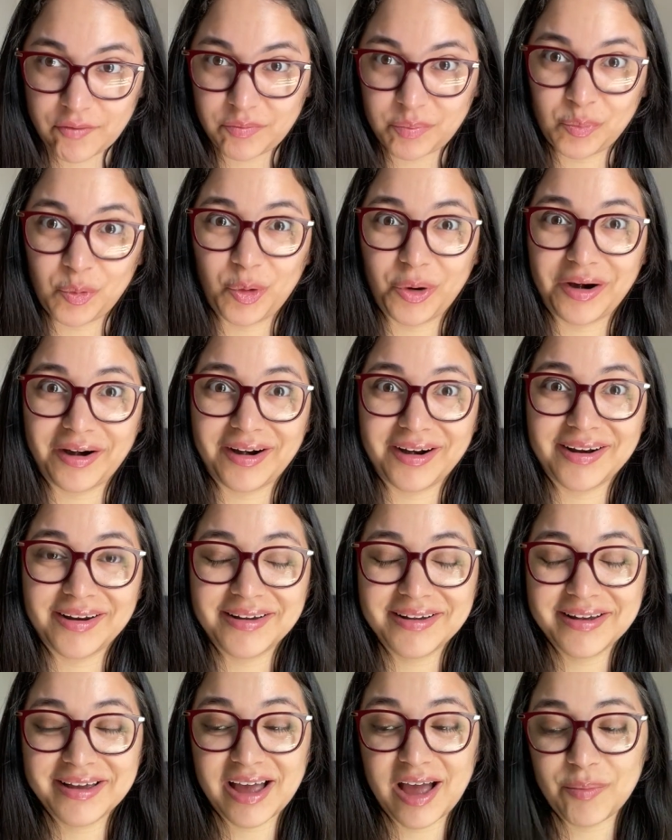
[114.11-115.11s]
more
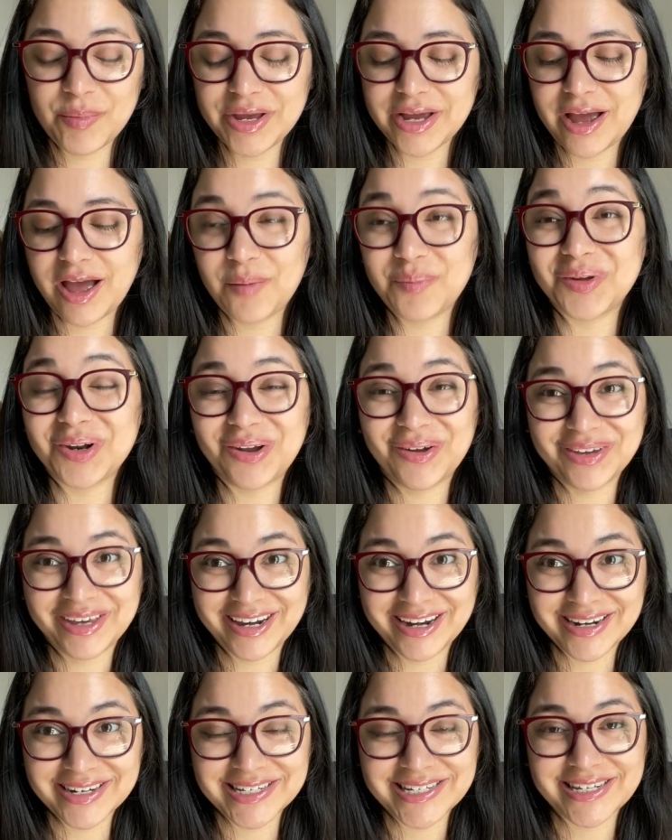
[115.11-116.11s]
coming up, and I'll get
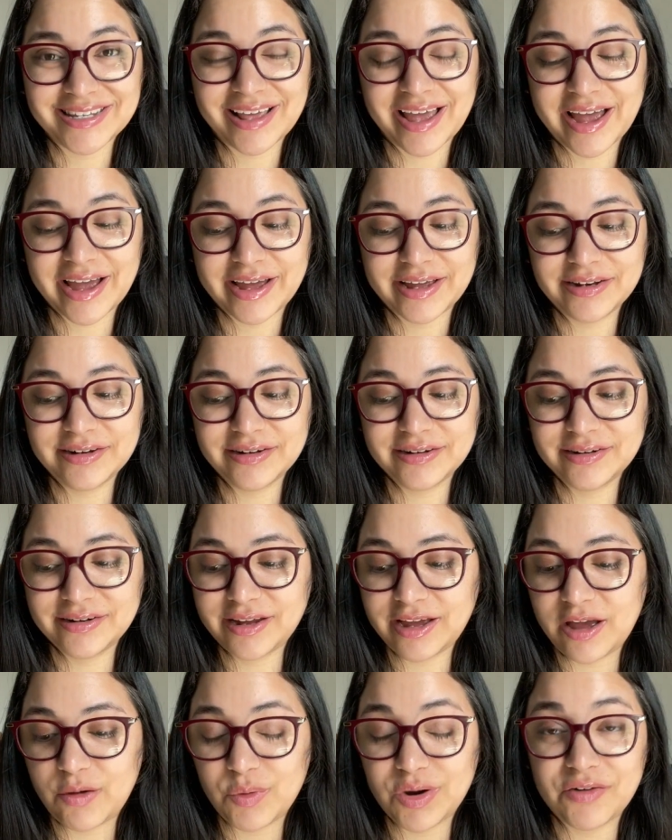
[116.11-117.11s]
into that
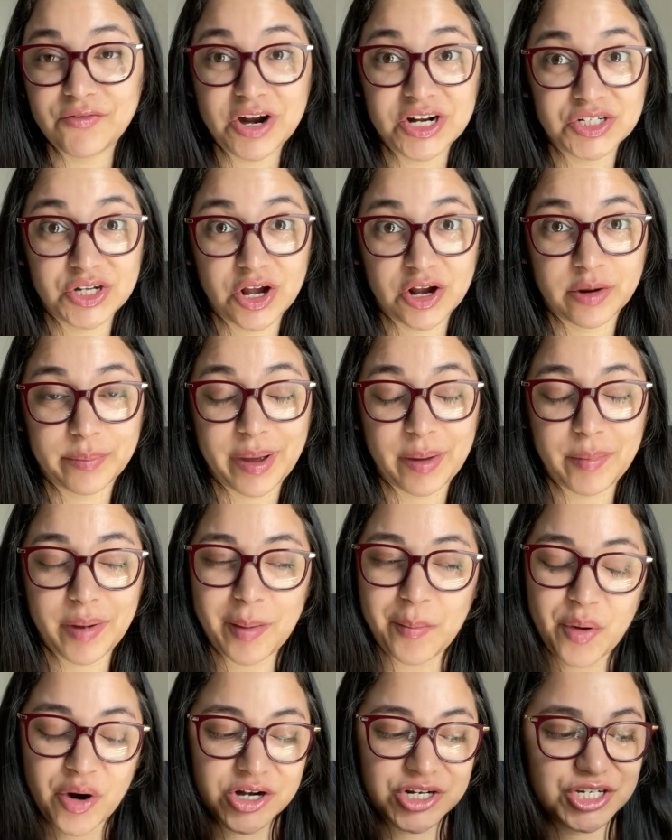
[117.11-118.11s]
whenever I talk about my
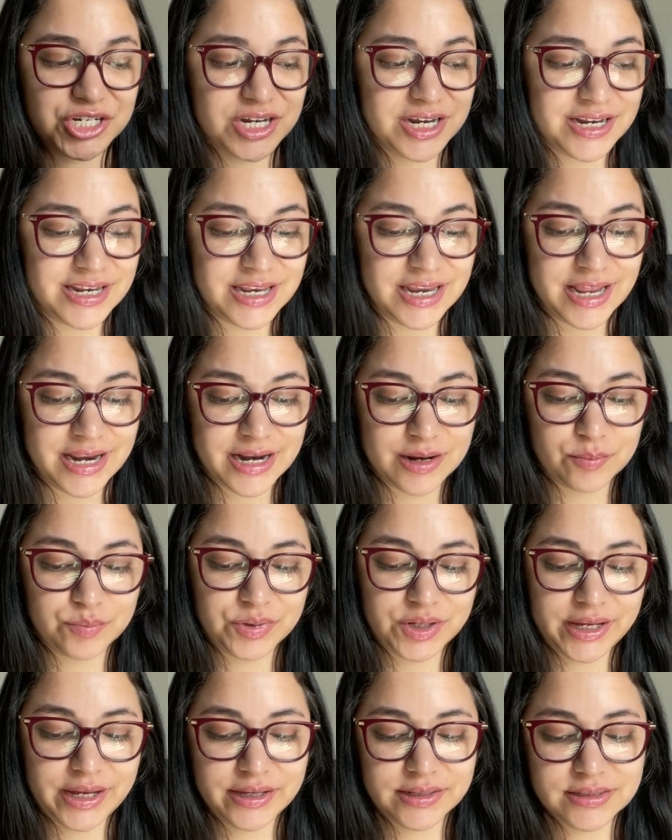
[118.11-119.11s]
March knitting
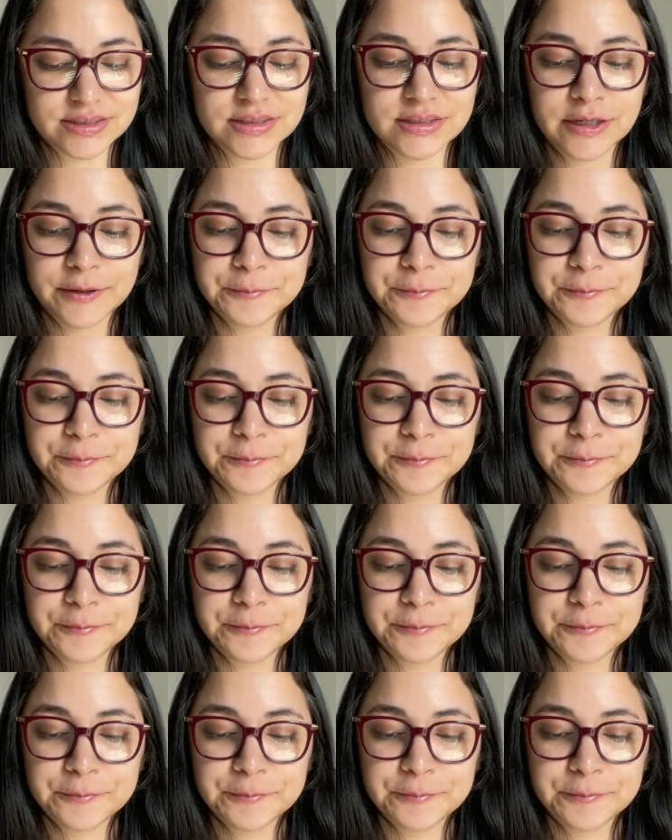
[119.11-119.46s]
plans.